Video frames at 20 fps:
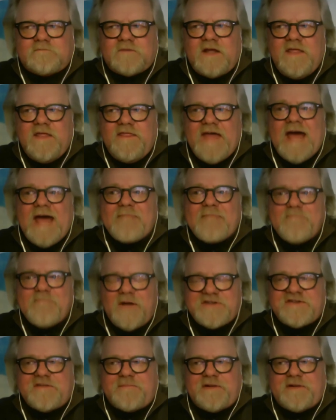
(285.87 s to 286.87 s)
that
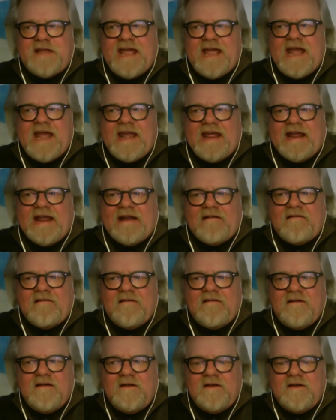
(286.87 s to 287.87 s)
much of the planning
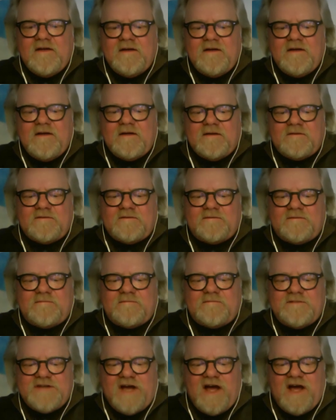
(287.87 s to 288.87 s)

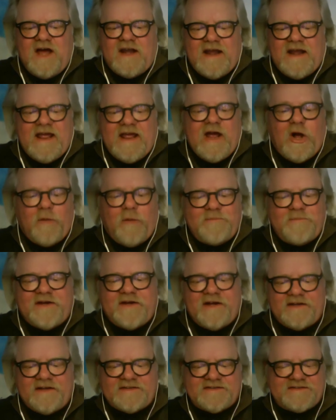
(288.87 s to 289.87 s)
done helped
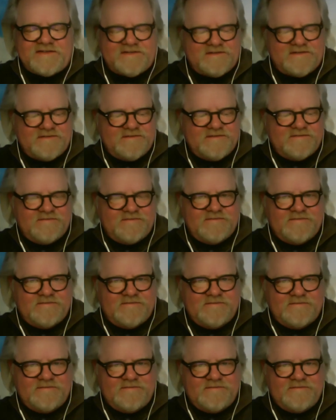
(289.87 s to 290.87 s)
us
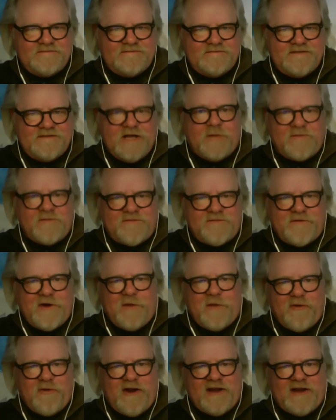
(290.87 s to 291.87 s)
help free
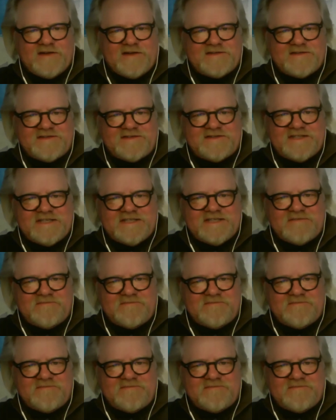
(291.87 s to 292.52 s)
our brains to see